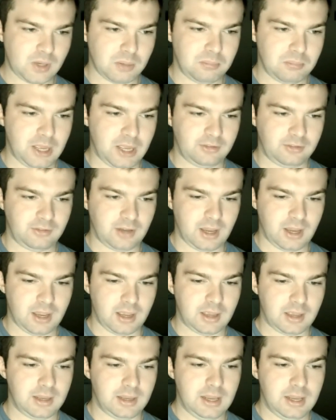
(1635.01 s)
But
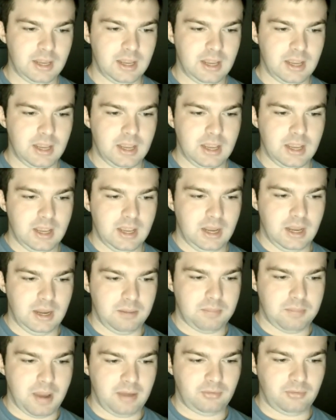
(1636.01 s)

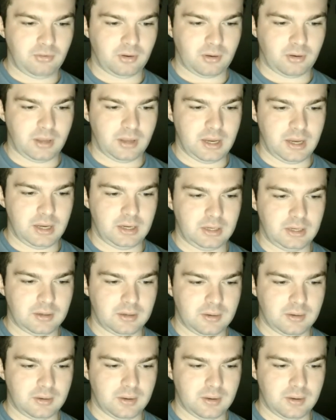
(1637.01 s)
he basically,